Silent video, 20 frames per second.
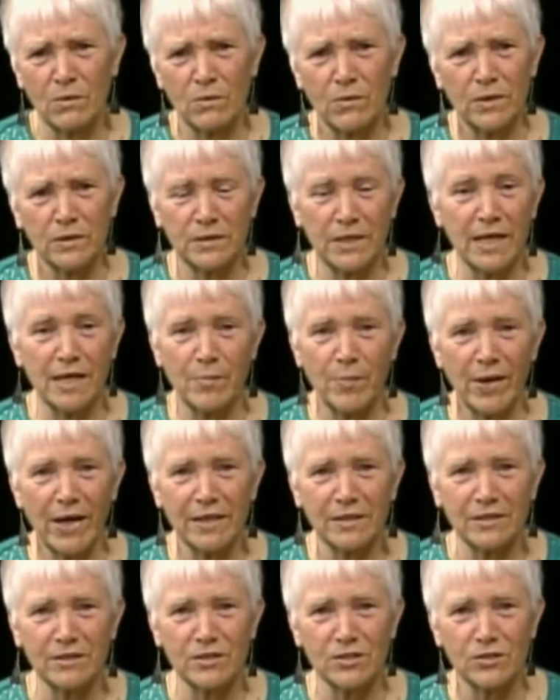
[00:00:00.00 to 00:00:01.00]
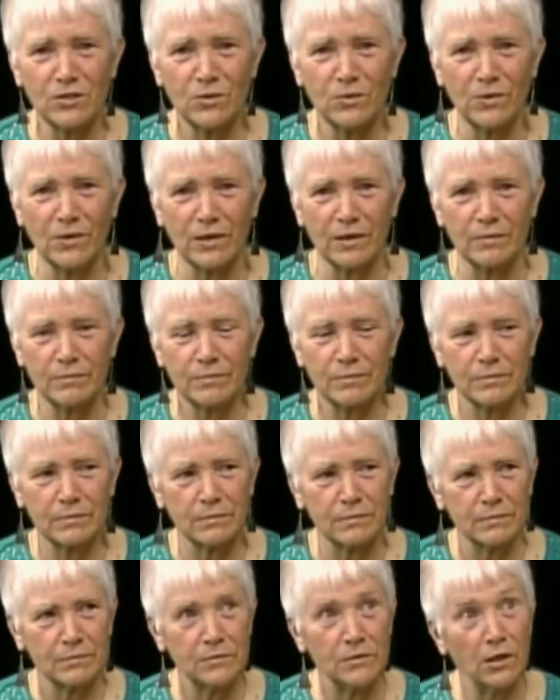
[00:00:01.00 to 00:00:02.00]
Well, take it back to the store.
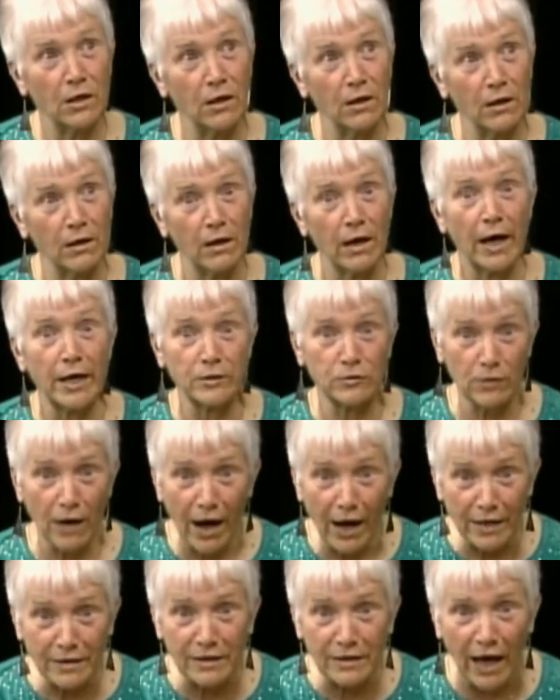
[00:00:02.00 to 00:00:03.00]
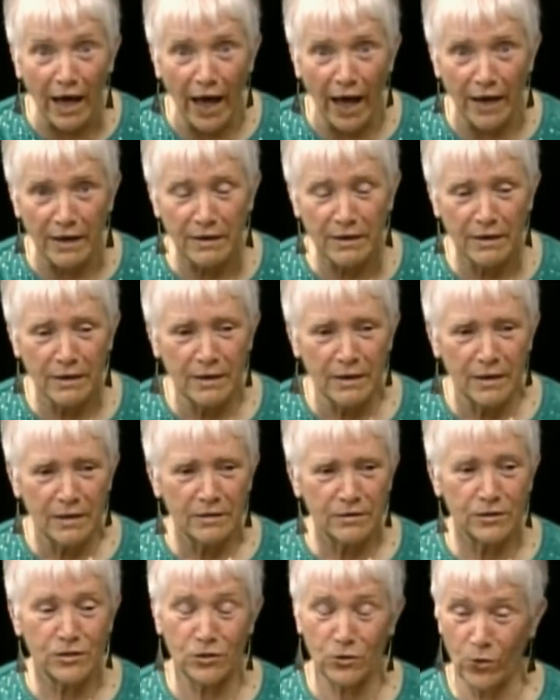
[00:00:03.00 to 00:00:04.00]
Duh, I tried that.
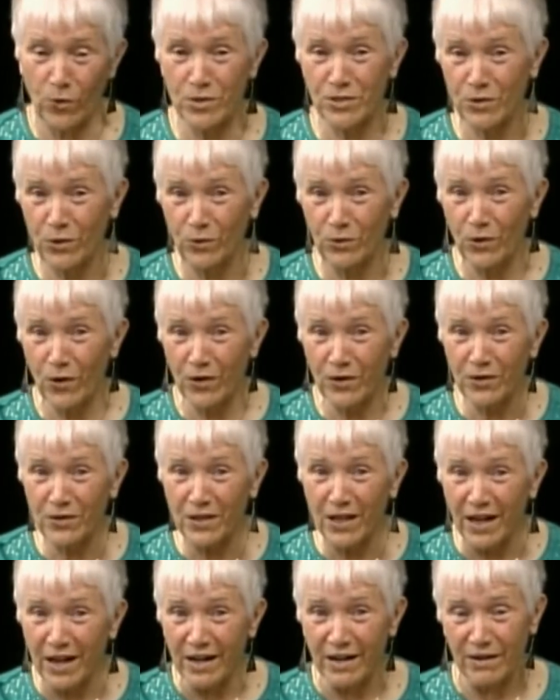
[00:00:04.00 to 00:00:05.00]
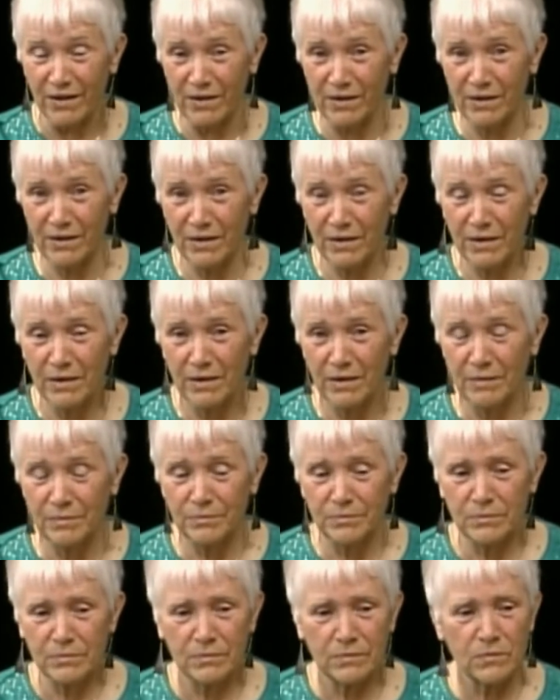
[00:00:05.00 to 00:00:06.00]
The store's no longer there.
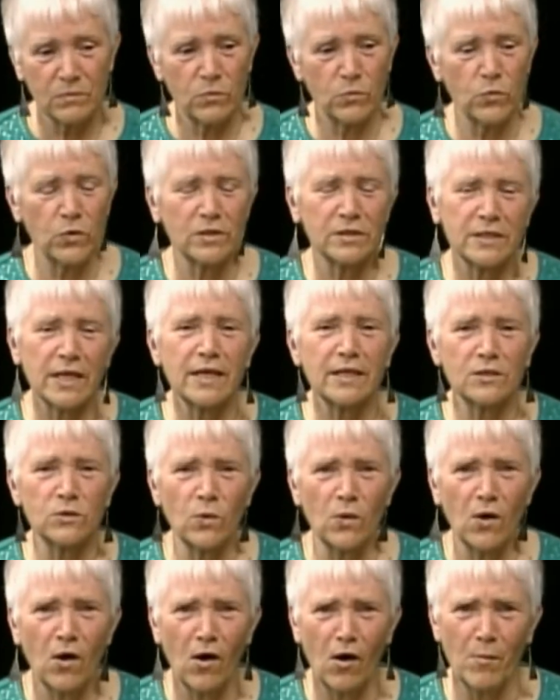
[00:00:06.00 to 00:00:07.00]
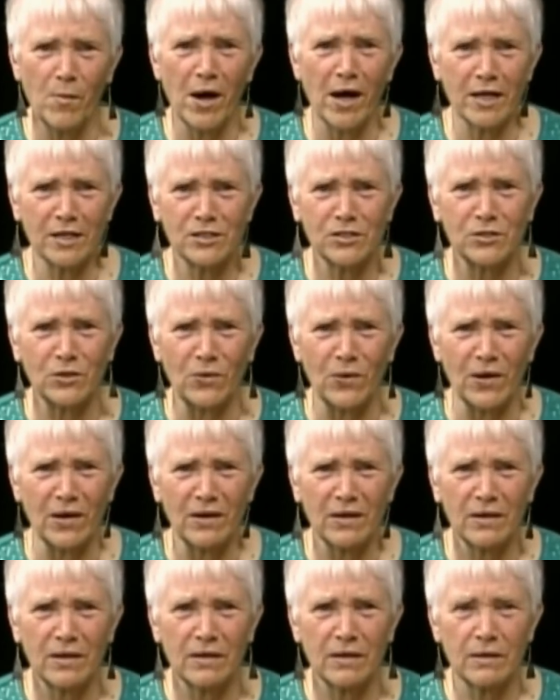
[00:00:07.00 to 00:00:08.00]
Well, take it to a Hallmark
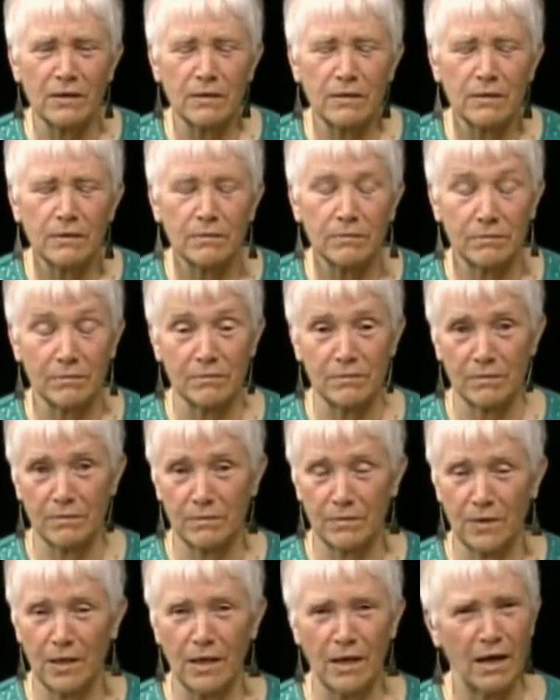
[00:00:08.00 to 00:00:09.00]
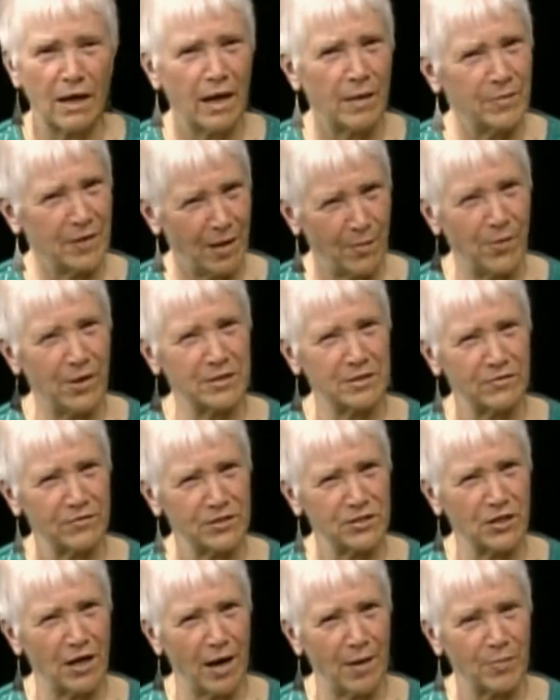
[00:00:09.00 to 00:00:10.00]
store. I'm not much of a
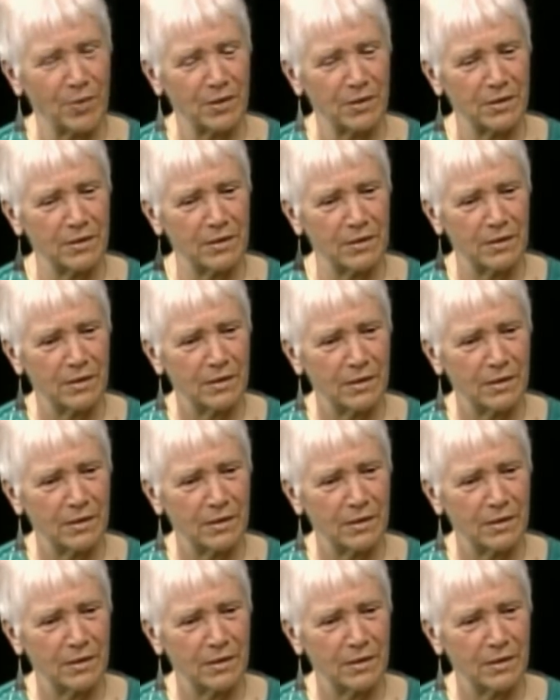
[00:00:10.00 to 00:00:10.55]
shopper.